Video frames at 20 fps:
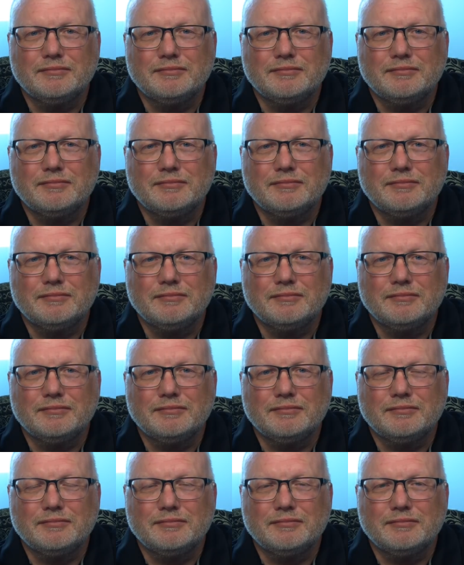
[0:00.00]

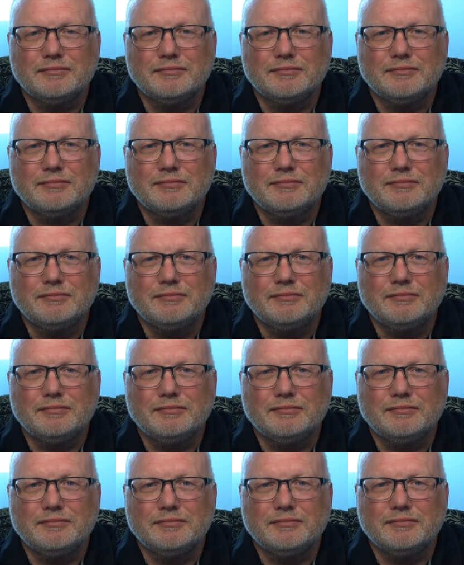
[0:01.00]

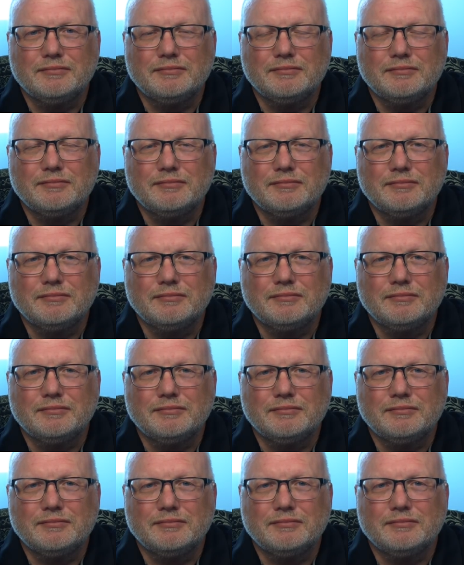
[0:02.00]

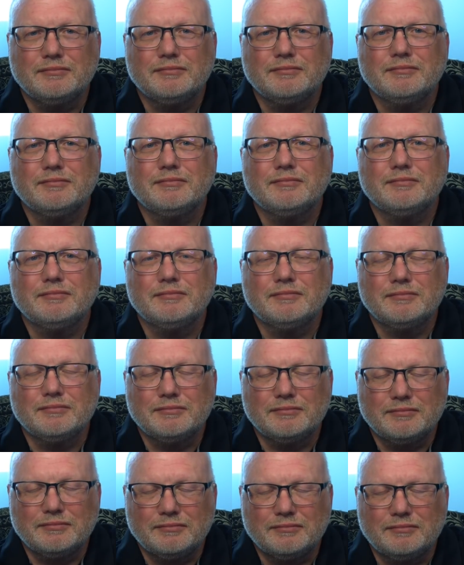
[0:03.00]

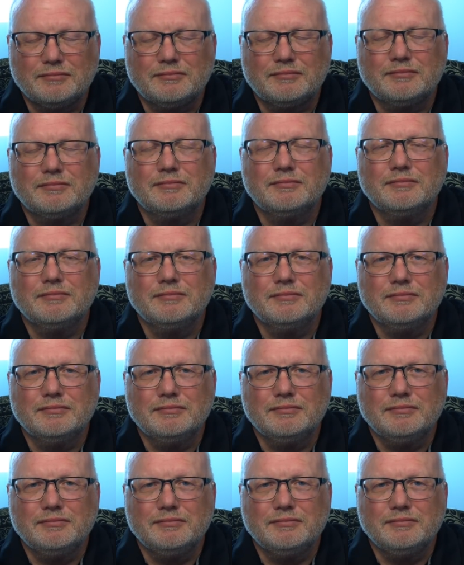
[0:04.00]

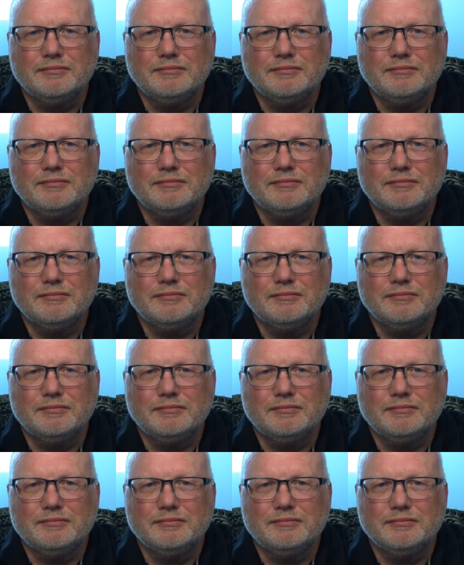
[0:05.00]
(not speaking)